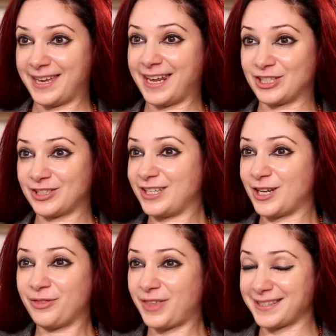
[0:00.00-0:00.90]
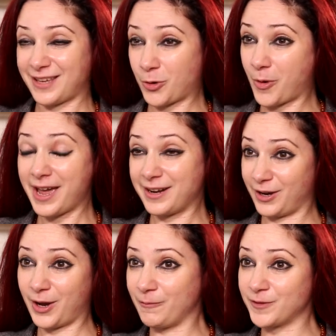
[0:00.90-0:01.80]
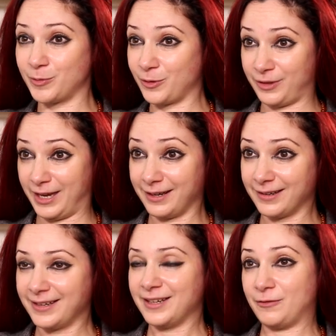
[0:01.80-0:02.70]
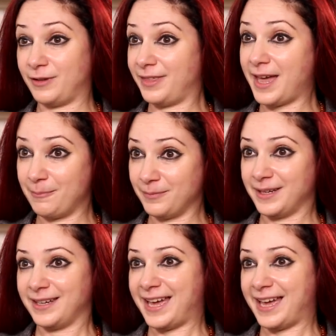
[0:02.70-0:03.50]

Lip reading: And that's quite an uncomfortable thing for them,